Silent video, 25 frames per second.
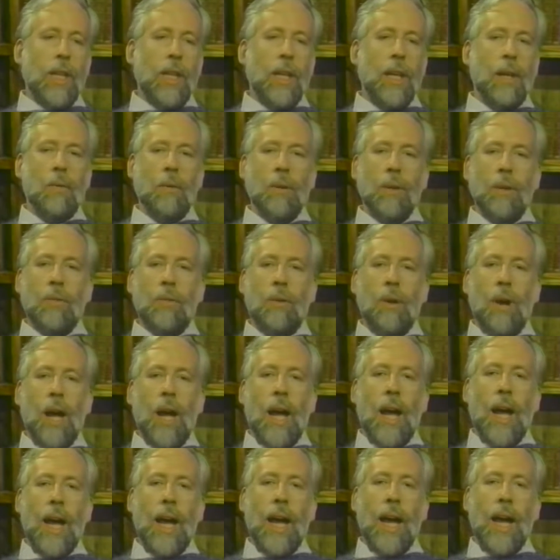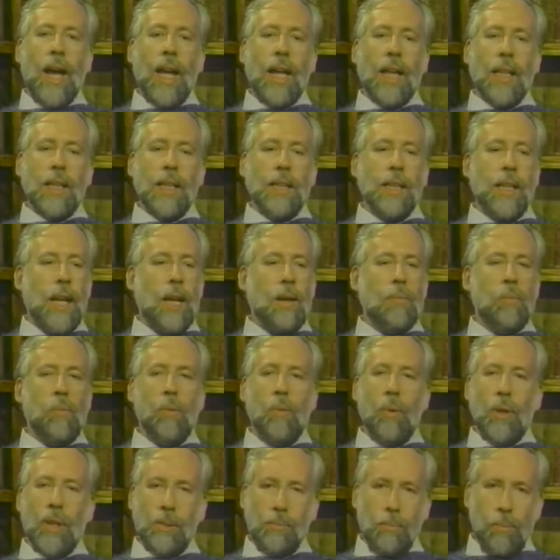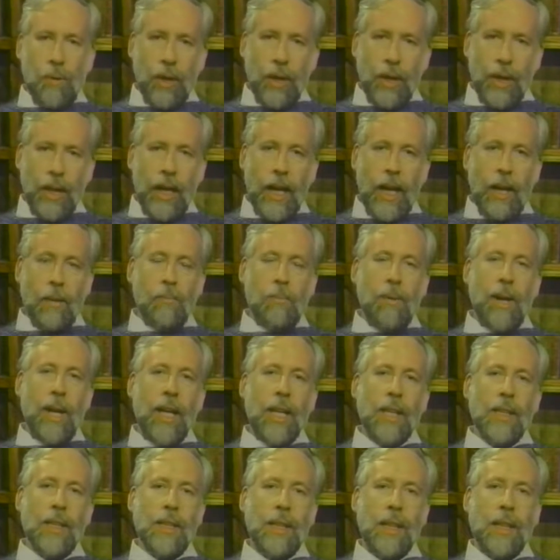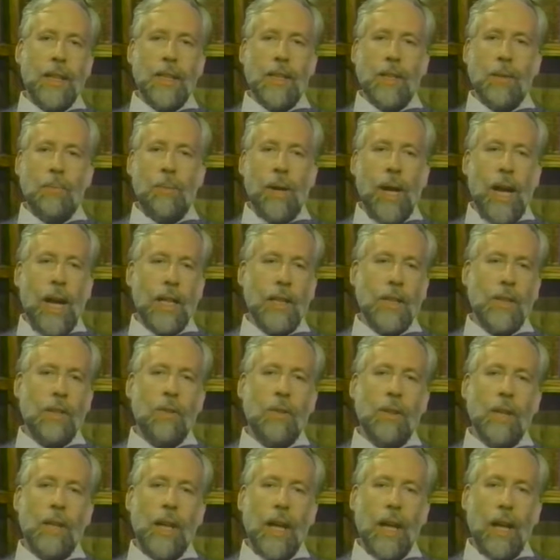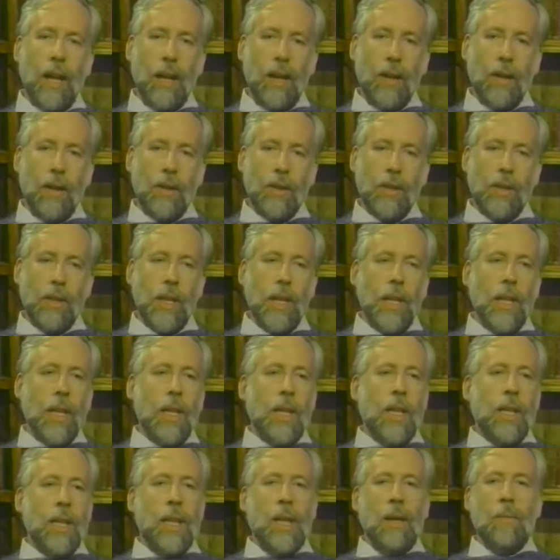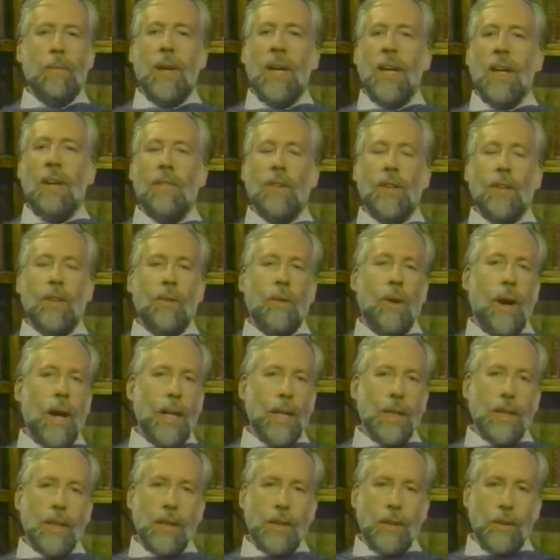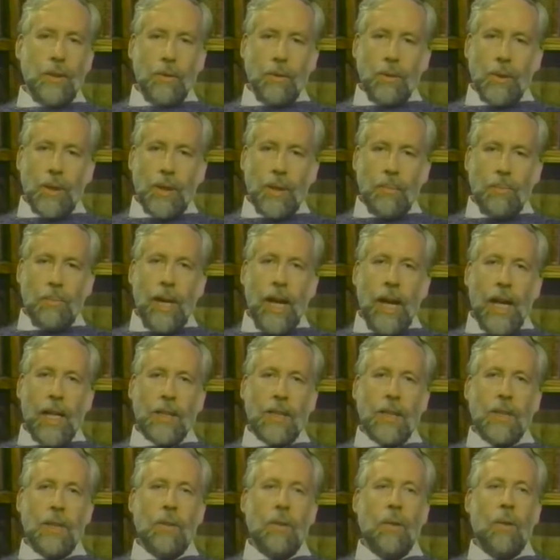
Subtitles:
They will try and set up whispering campaigns against the pastor and the elders. They may even try to seduce the pastor.